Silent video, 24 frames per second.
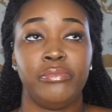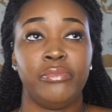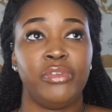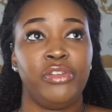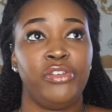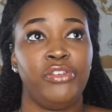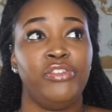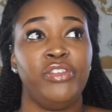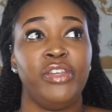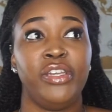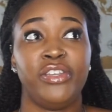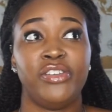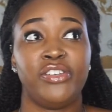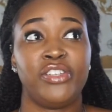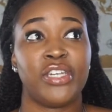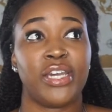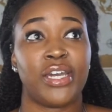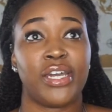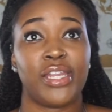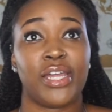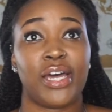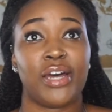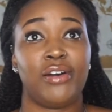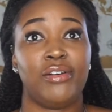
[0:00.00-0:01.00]
you need to check
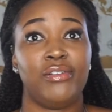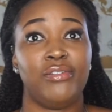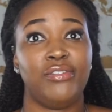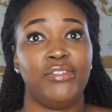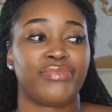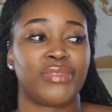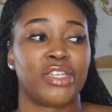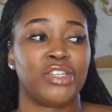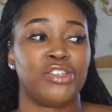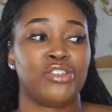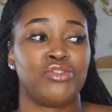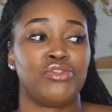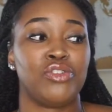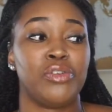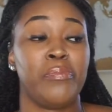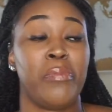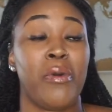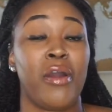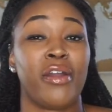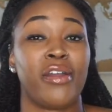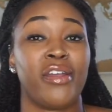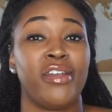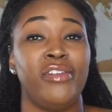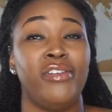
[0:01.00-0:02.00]
it out. Street
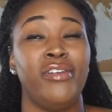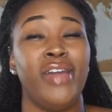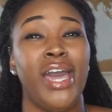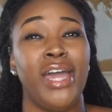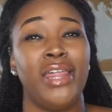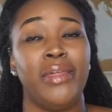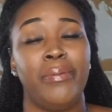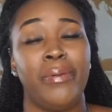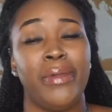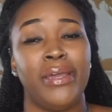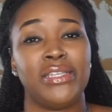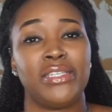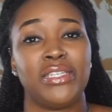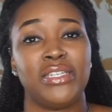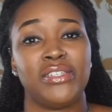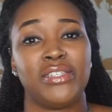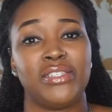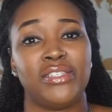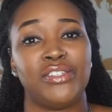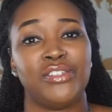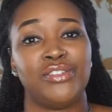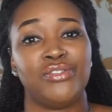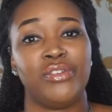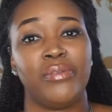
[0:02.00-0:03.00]
parking, you gotta pay attention
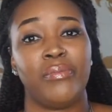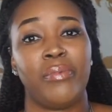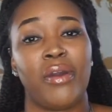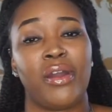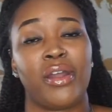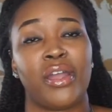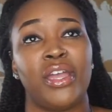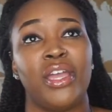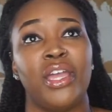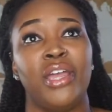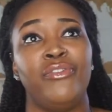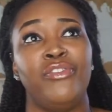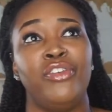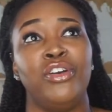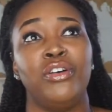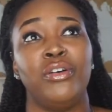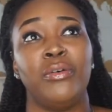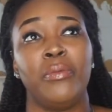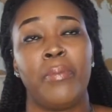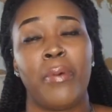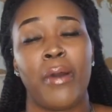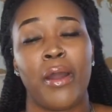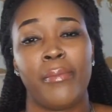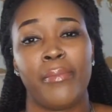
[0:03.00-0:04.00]
to street parking. If your
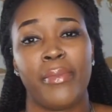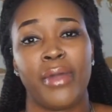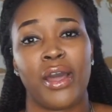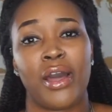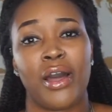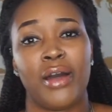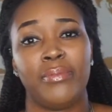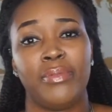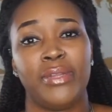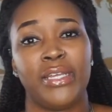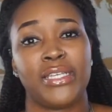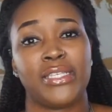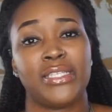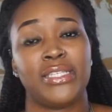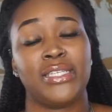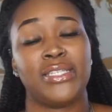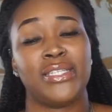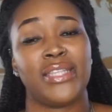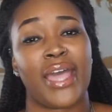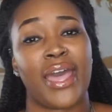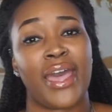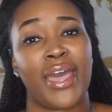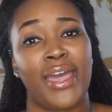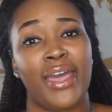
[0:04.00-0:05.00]
apartment complex does
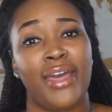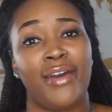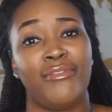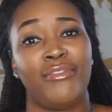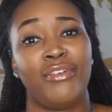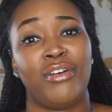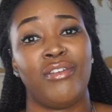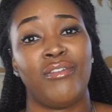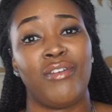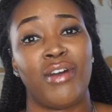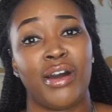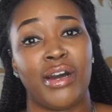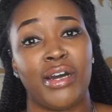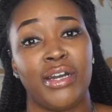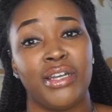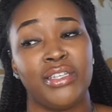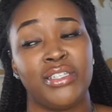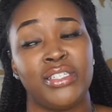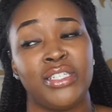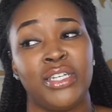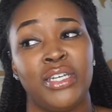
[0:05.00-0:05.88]
not have a garage,